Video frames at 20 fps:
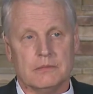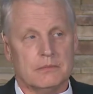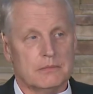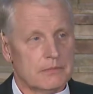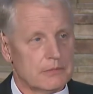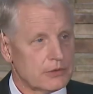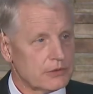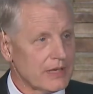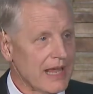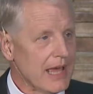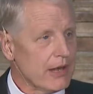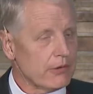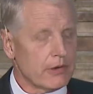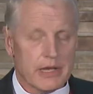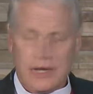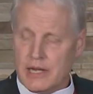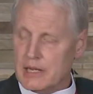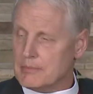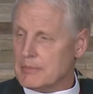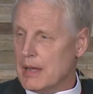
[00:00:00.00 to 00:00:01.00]

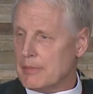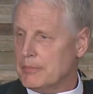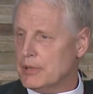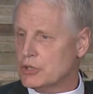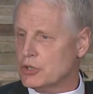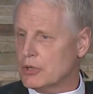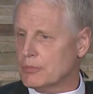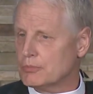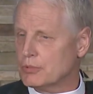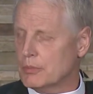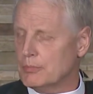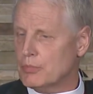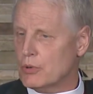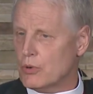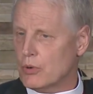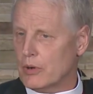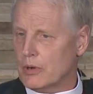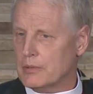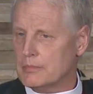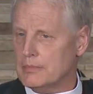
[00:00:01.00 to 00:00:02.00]
Saturday in my bishop
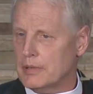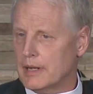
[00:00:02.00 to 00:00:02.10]
report, but